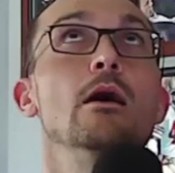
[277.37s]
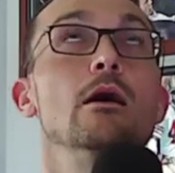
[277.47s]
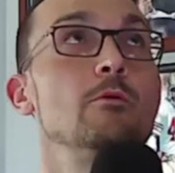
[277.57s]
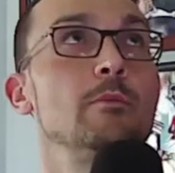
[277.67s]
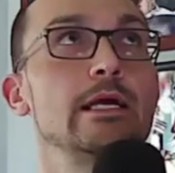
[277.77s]

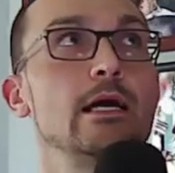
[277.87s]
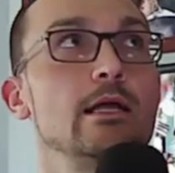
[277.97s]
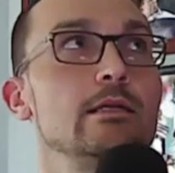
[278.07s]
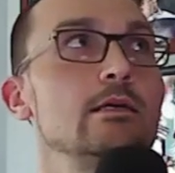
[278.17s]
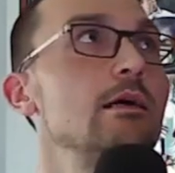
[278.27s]
Oh my
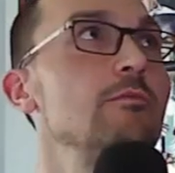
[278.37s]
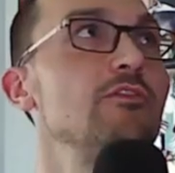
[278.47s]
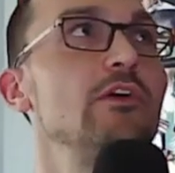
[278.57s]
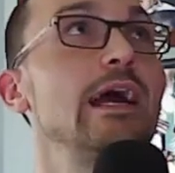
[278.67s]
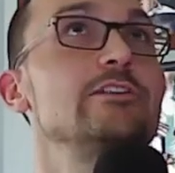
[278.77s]
god, here come the
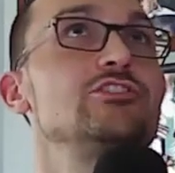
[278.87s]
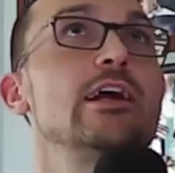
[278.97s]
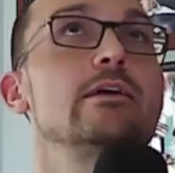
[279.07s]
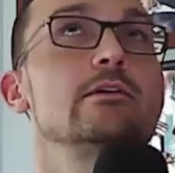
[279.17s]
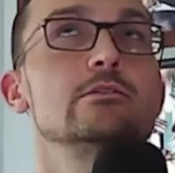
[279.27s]
fact
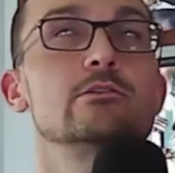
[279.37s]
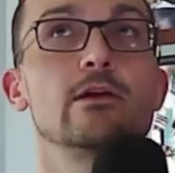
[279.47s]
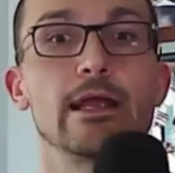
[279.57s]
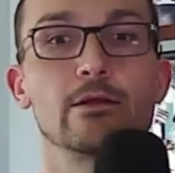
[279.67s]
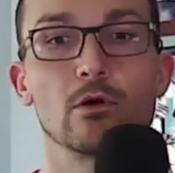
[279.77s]
checkers.
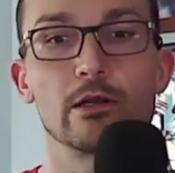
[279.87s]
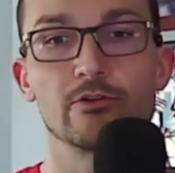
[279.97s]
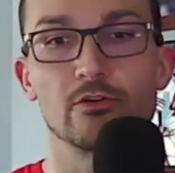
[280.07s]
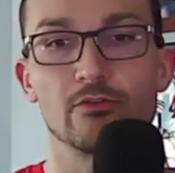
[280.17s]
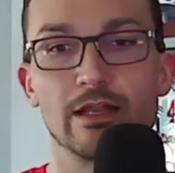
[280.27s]
Great,
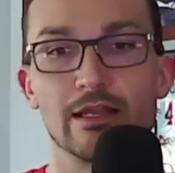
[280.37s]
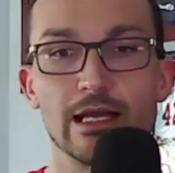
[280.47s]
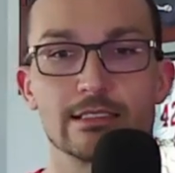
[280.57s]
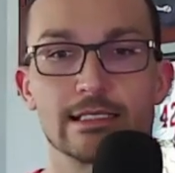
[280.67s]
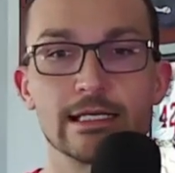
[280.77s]
wonderful,
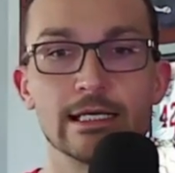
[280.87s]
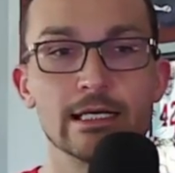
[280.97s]
fantastic.